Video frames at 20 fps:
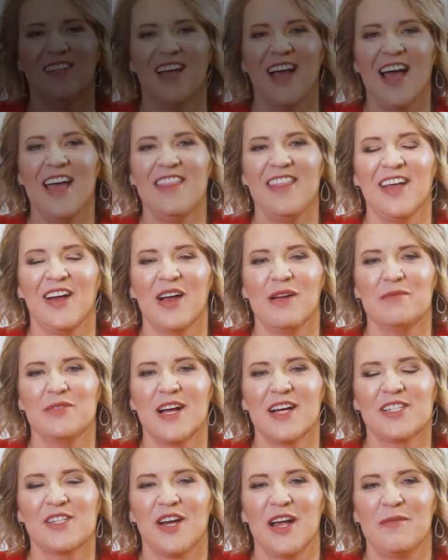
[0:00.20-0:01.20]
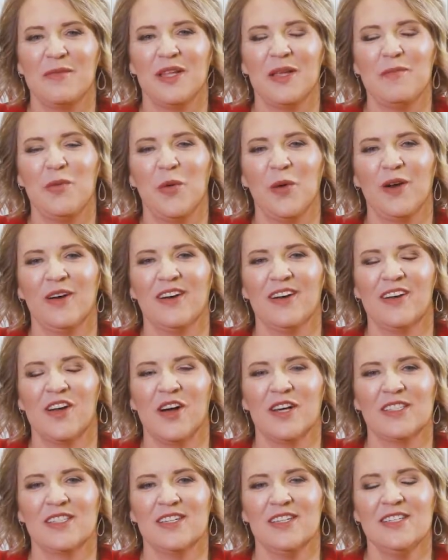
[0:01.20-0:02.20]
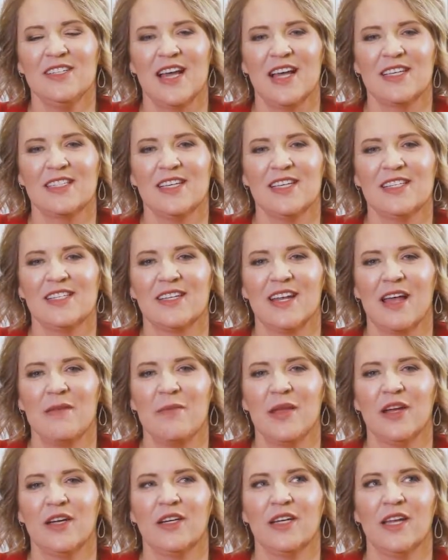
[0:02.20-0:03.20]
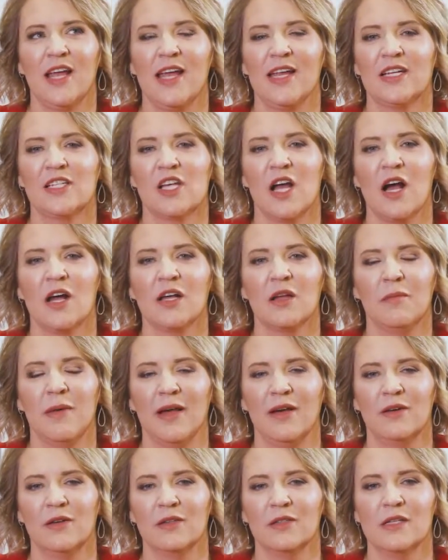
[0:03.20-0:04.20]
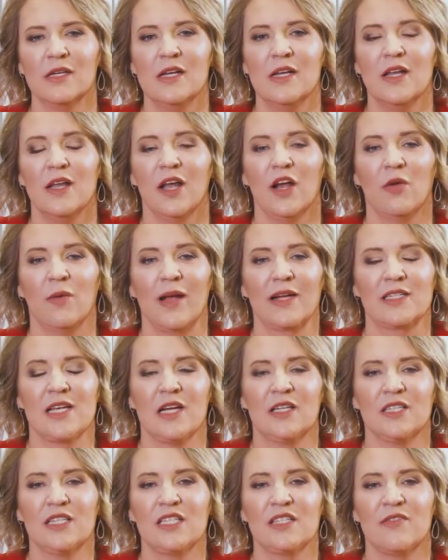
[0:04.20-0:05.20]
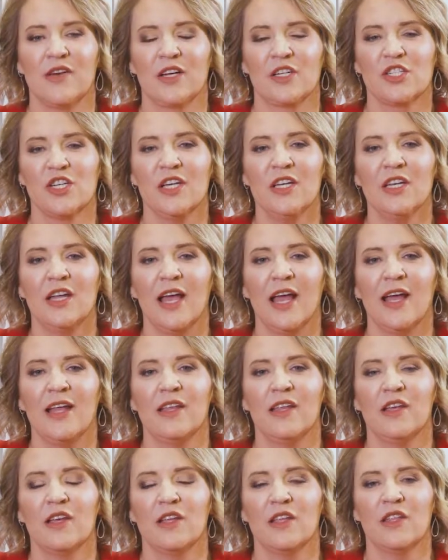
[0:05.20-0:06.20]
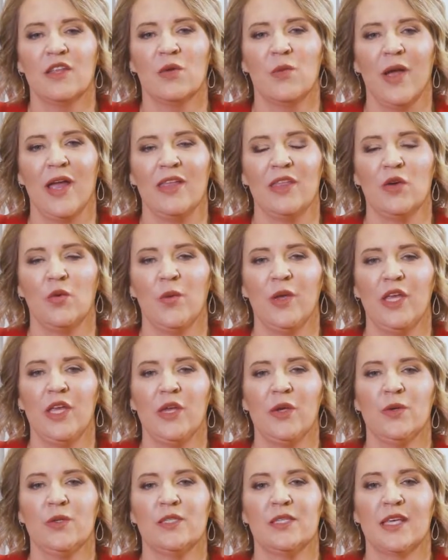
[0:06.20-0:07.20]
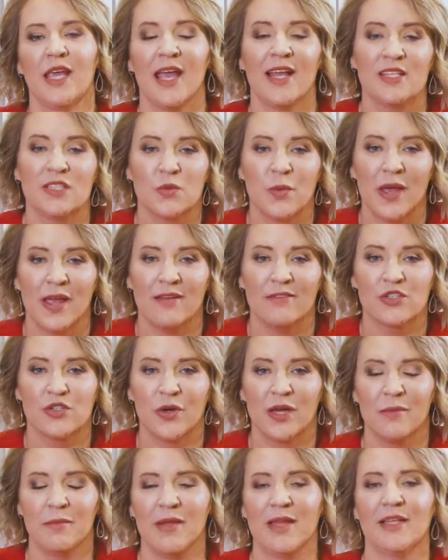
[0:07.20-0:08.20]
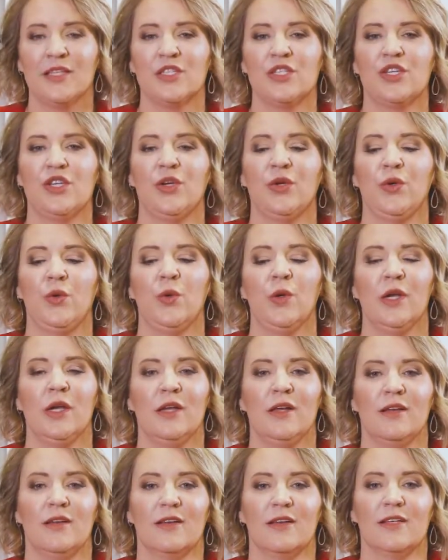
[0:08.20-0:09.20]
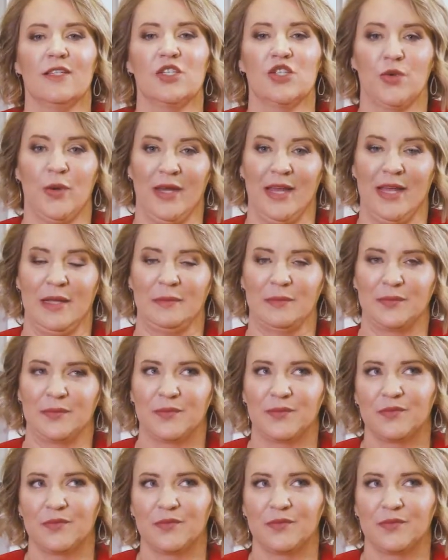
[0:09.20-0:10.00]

Hi there, I'm Dr. Emily Porter in Austin, Texas, and I'm here today to talk about erectile dysfunction and the way that we use GAINSwave treatment to treat it.